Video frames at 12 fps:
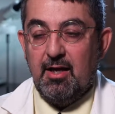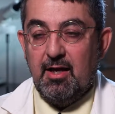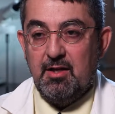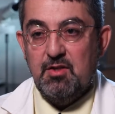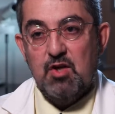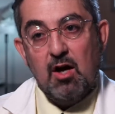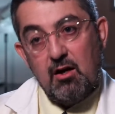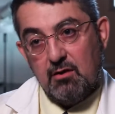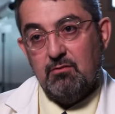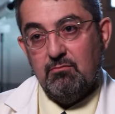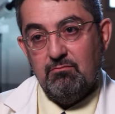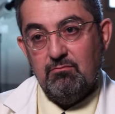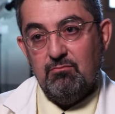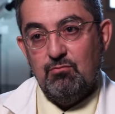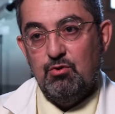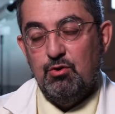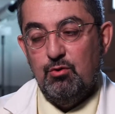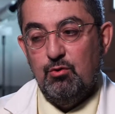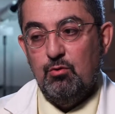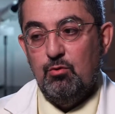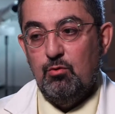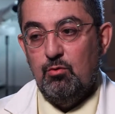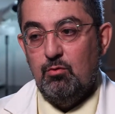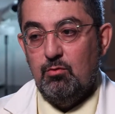it is hard
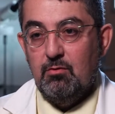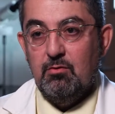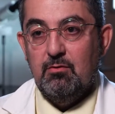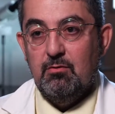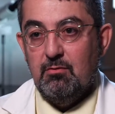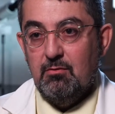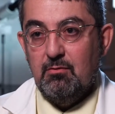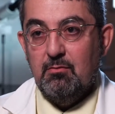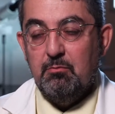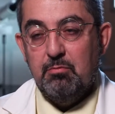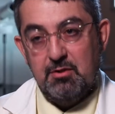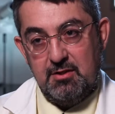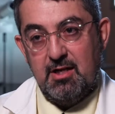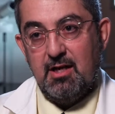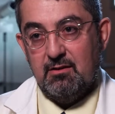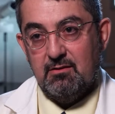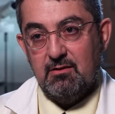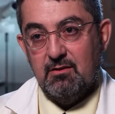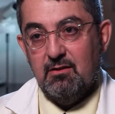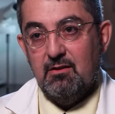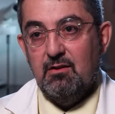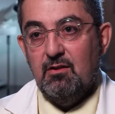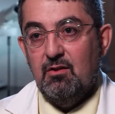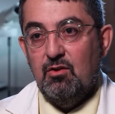to predict
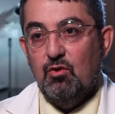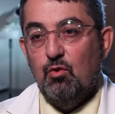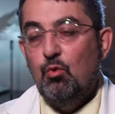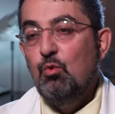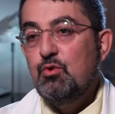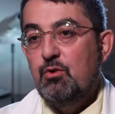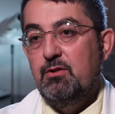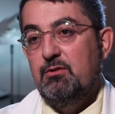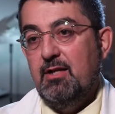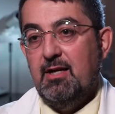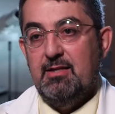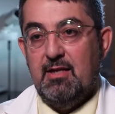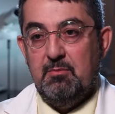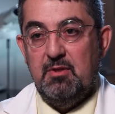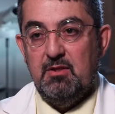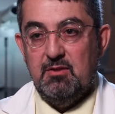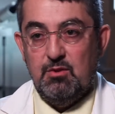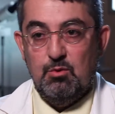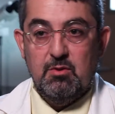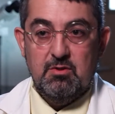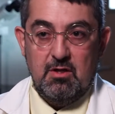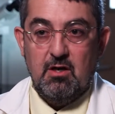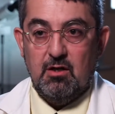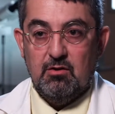who's going to get diabetes and who is
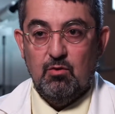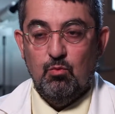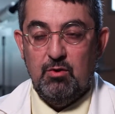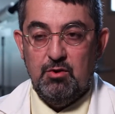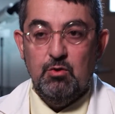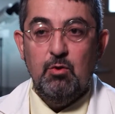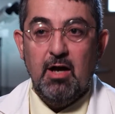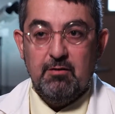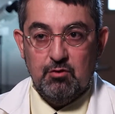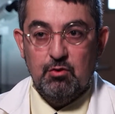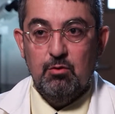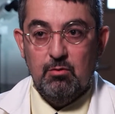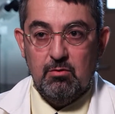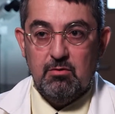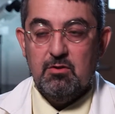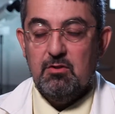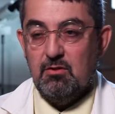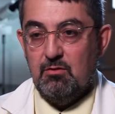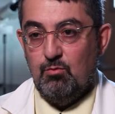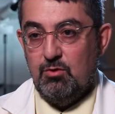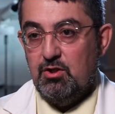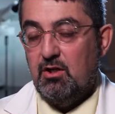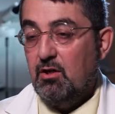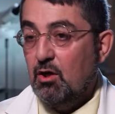not. We do have tools,
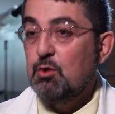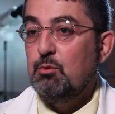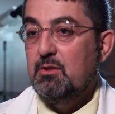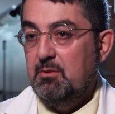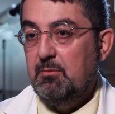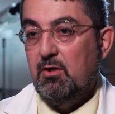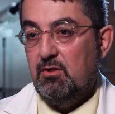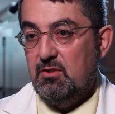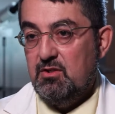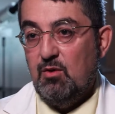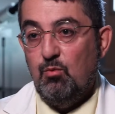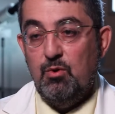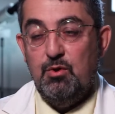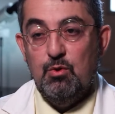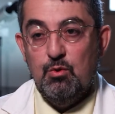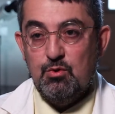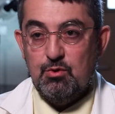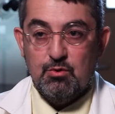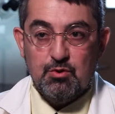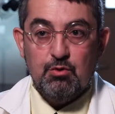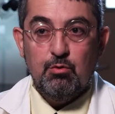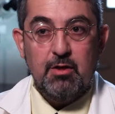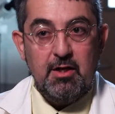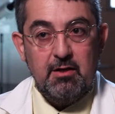which are autoantibodies, that we use to
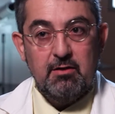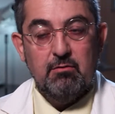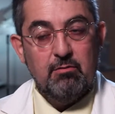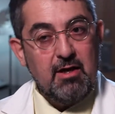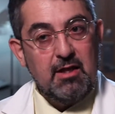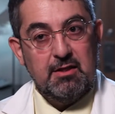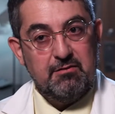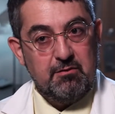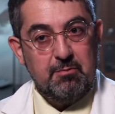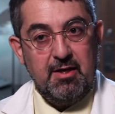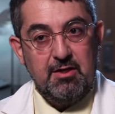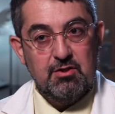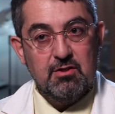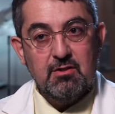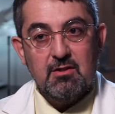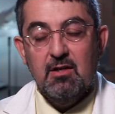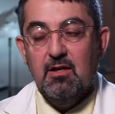screen relatives of patients